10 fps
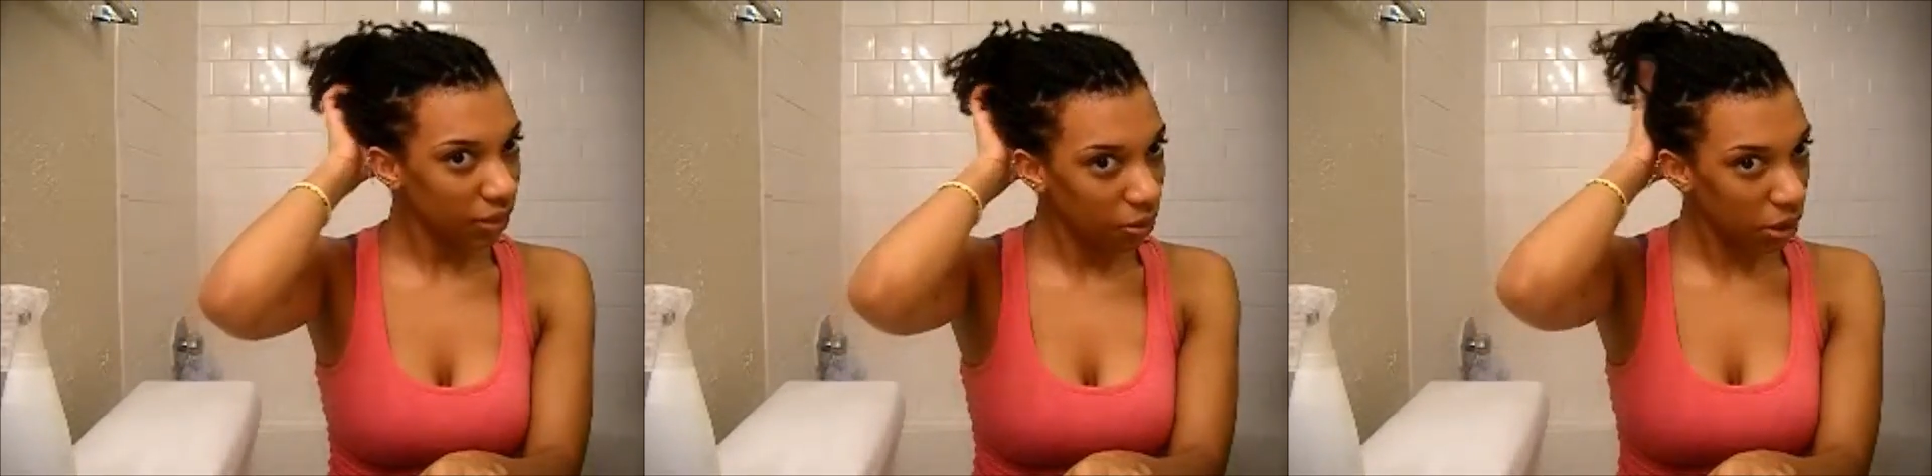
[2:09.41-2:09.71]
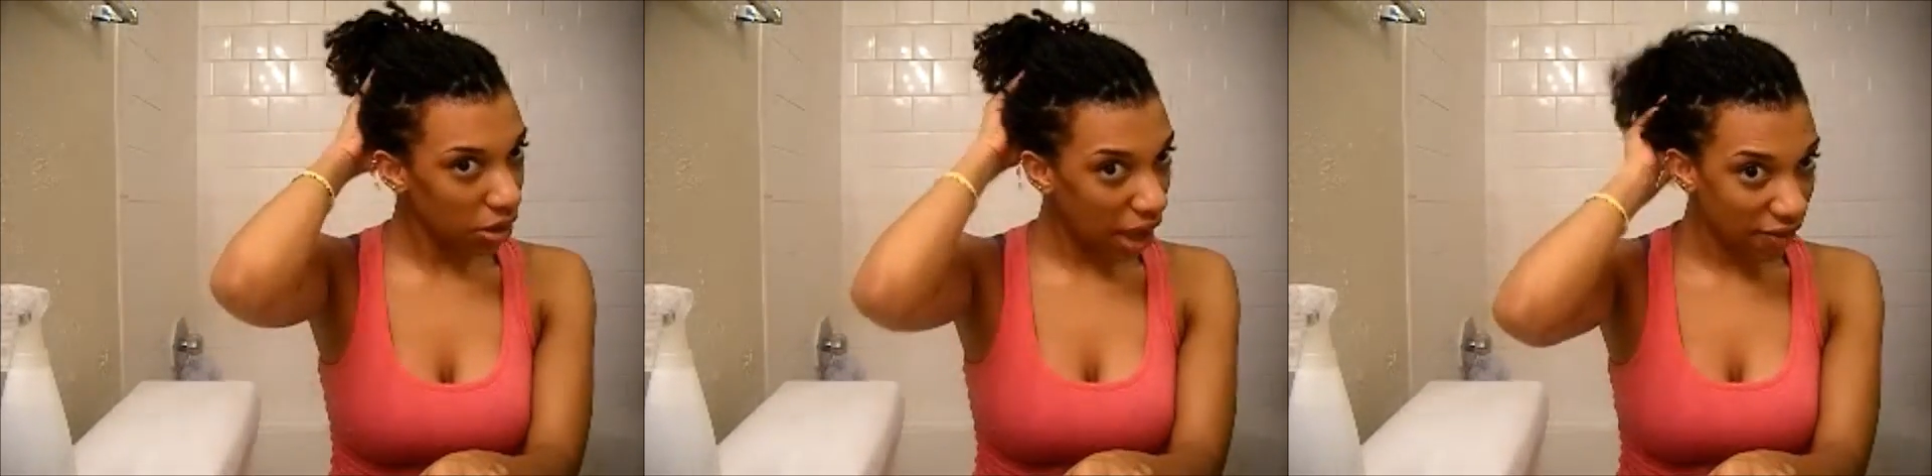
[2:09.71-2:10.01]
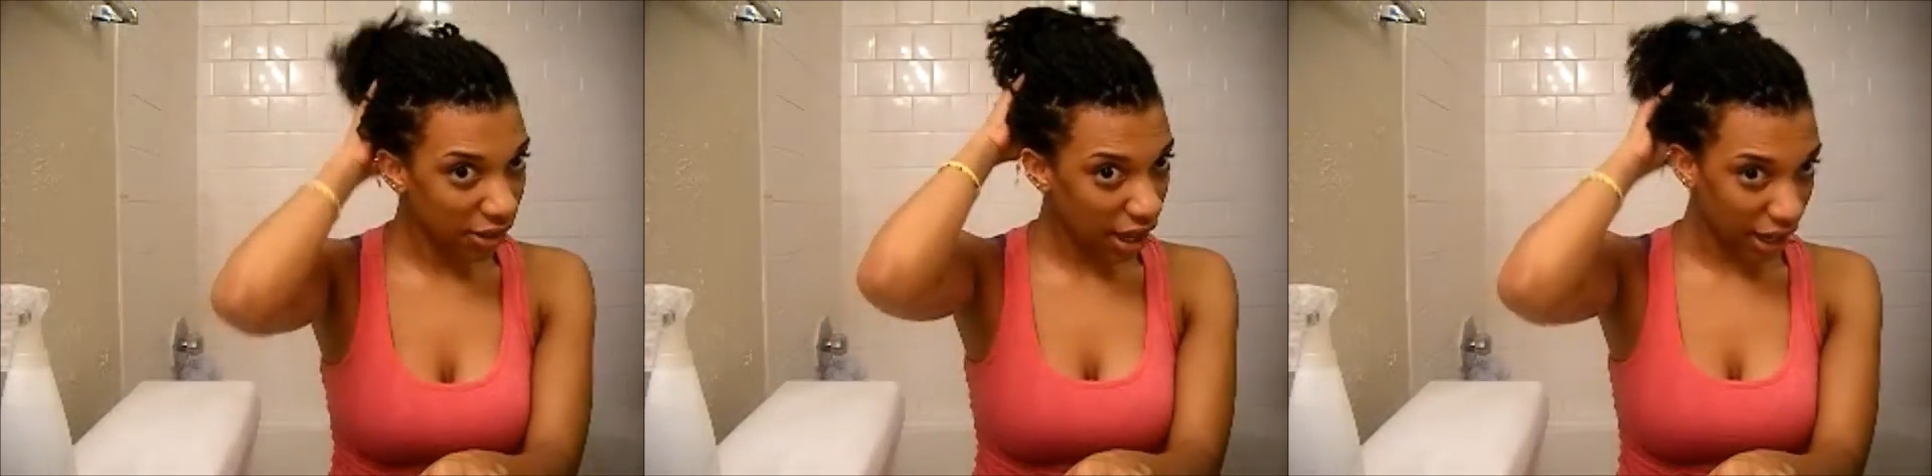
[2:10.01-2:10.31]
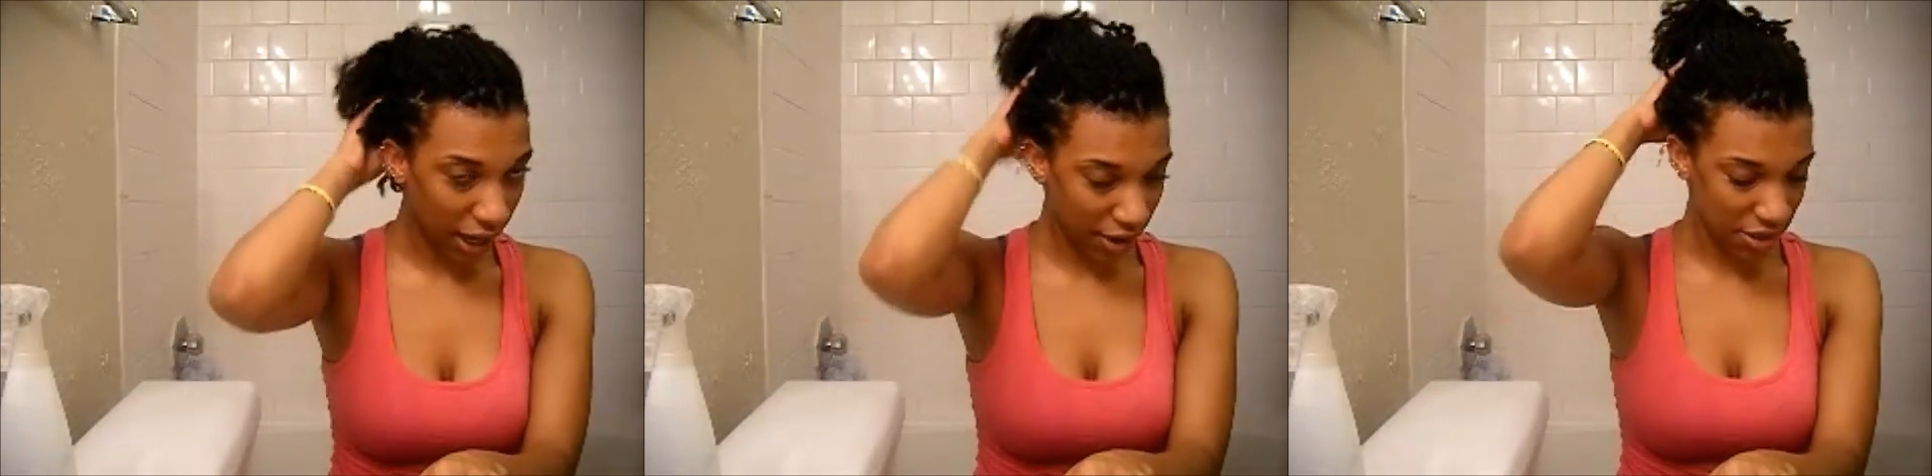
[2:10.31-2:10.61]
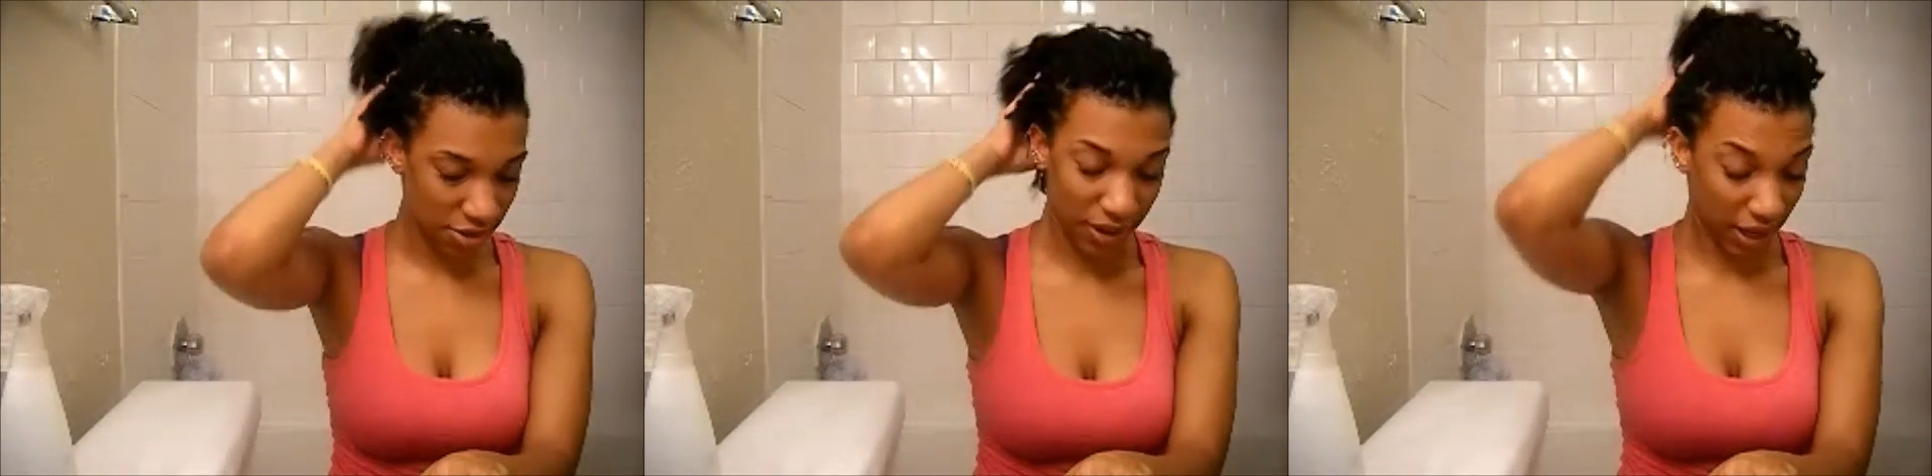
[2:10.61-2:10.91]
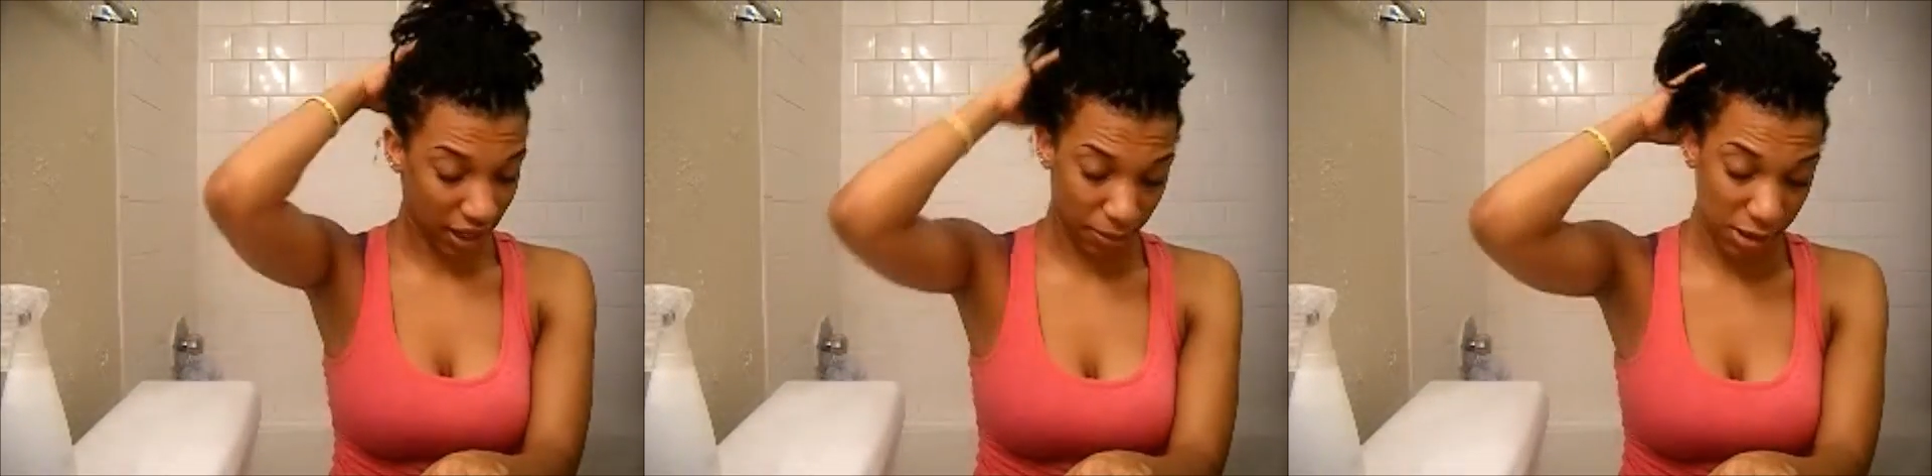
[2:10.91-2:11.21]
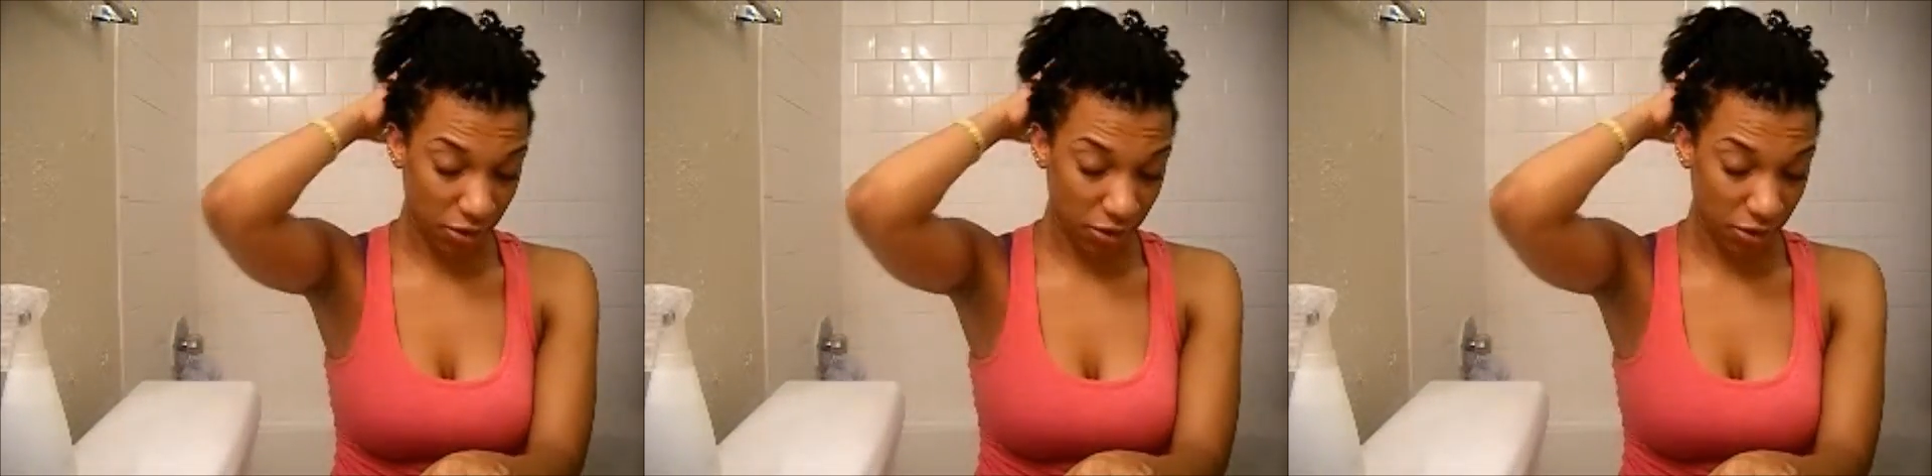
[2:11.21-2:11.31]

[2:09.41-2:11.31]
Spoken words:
When you have a lot of hair, I'm gonna get my